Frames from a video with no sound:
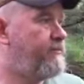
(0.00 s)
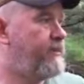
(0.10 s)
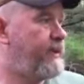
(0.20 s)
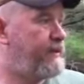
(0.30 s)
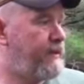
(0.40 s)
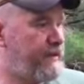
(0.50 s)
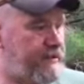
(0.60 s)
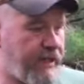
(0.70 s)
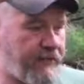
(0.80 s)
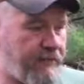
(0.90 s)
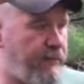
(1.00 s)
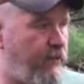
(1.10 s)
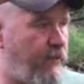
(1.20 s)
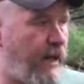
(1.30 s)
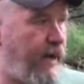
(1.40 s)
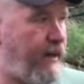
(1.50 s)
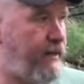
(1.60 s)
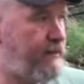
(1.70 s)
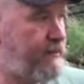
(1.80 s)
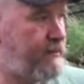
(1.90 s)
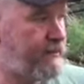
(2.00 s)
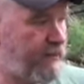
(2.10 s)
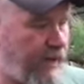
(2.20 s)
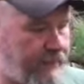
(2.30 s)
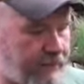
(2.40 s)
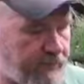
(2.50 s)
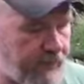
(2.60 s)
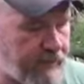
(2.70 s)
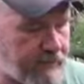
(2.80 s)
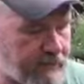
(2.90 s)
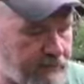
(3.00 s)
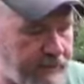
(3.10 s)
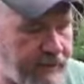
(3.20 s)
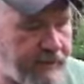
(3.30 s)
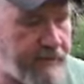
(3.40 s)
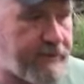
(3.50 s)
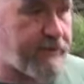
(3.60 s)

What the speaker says: But it's nothing but wire wrapped around going down to the